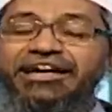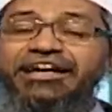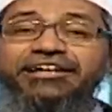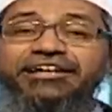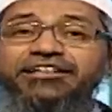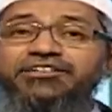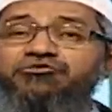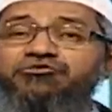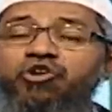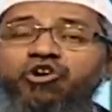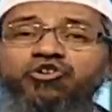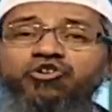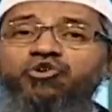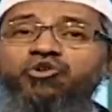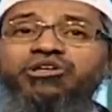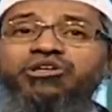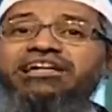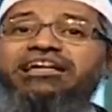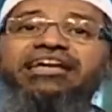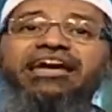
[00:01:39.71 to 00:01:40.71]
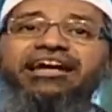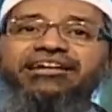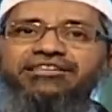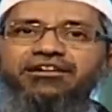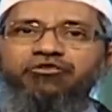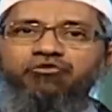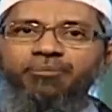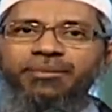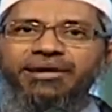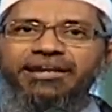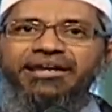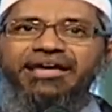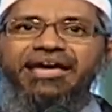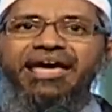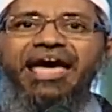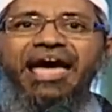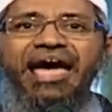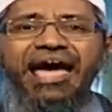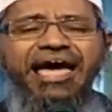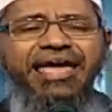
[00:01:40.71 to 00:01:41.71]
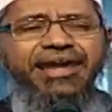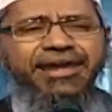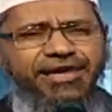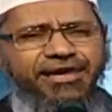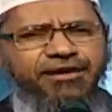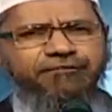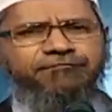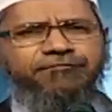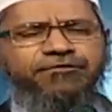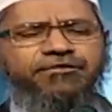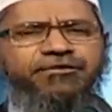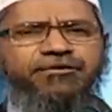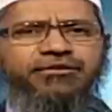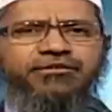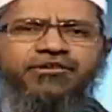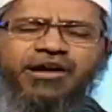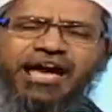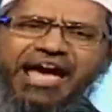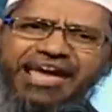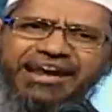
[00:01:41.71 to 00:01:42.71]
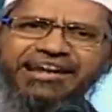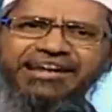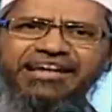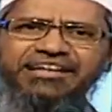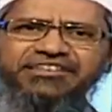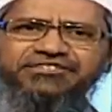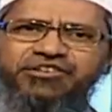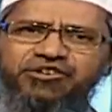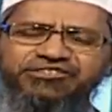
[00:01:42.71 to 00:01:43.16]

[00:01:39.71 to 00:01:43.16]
It is not to degrade the woman. And if you analyze,